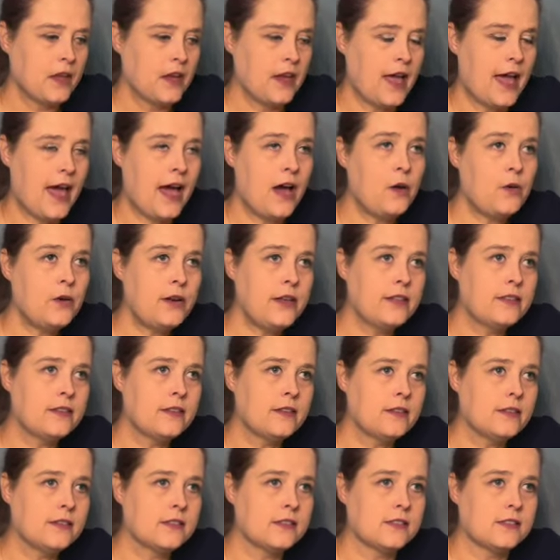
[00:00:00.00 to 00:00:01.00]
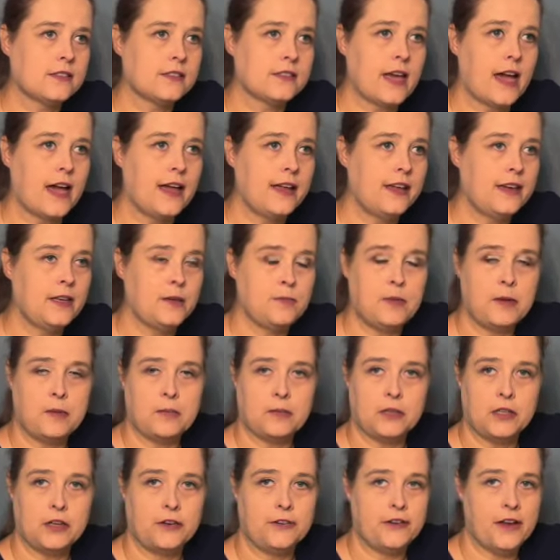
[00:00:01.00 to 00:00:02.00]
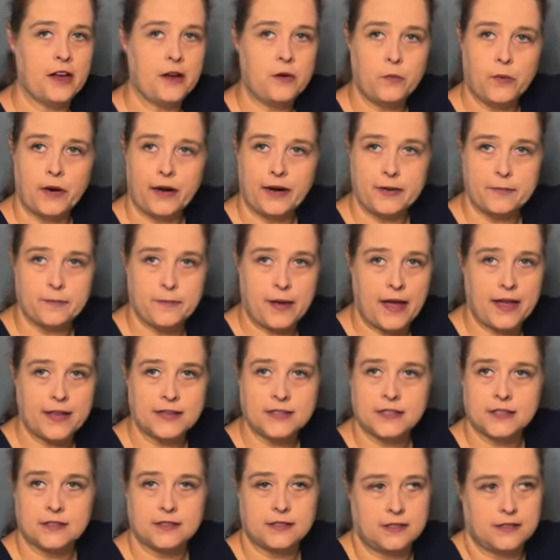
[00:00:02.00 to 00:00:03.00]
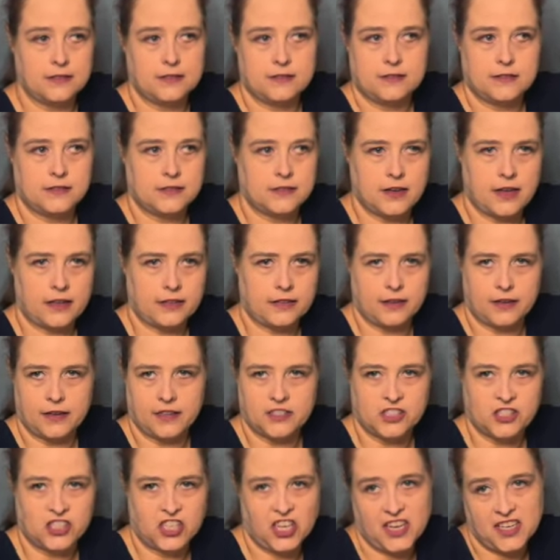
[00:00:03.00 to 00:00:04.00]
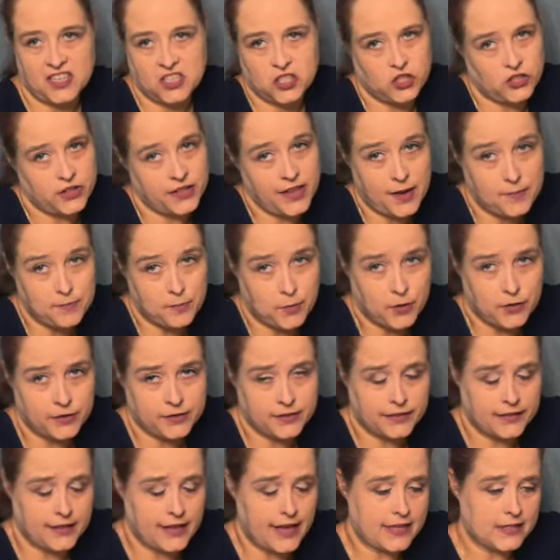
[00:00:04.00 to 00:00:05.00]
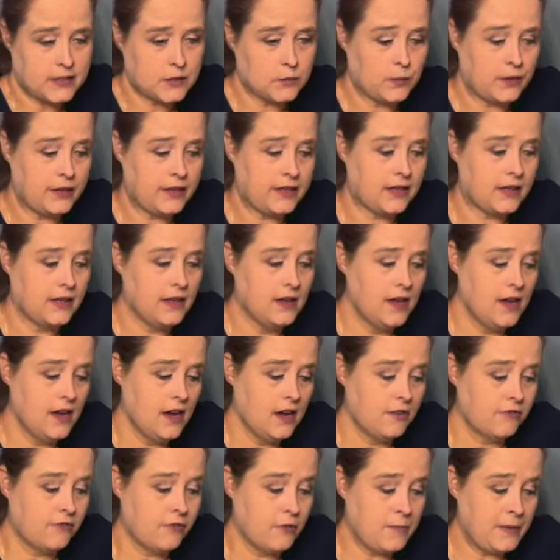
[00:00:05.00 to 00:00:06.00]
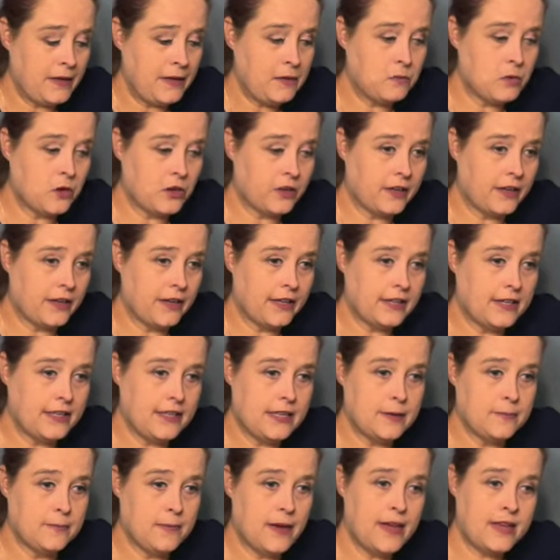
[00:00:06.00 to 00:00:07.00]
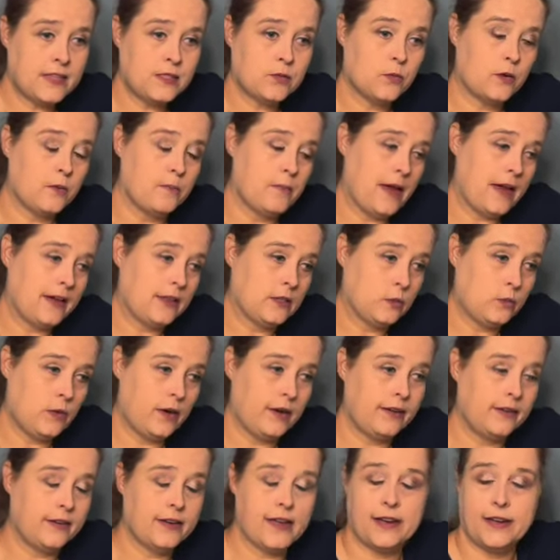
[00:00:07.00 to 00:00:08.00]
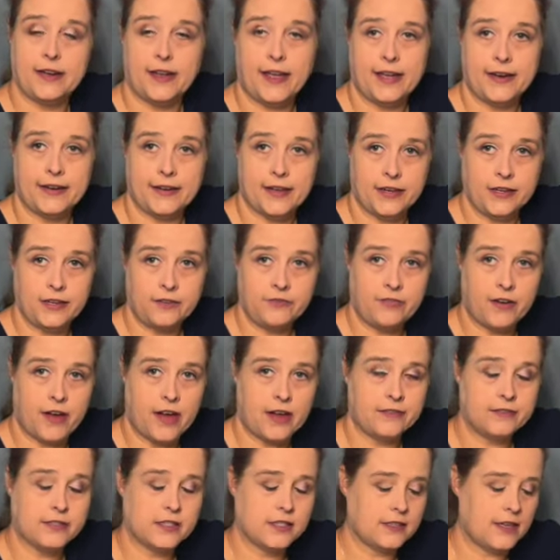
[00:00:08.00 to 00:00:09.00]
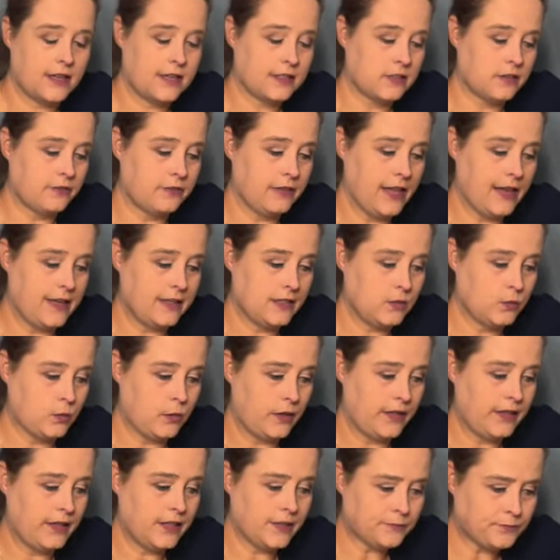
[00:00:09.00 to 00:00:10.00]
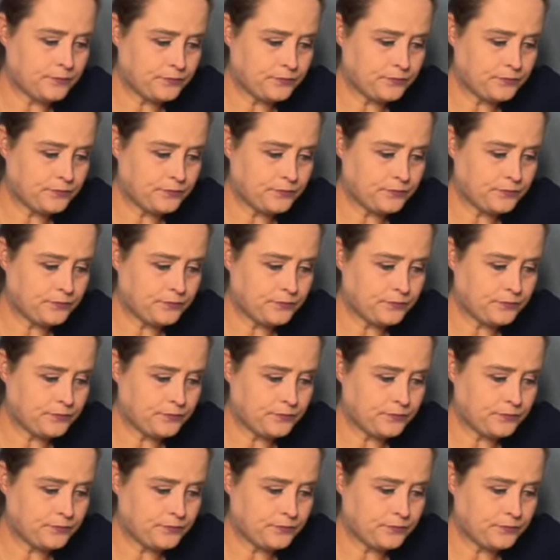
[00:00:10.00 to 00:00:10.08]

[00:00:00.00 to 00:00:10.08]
Out in the society, people are not wearing masks. It's nothing has changed on that part the last week. For me, working in EMS, we're back to wearing N95s as of last week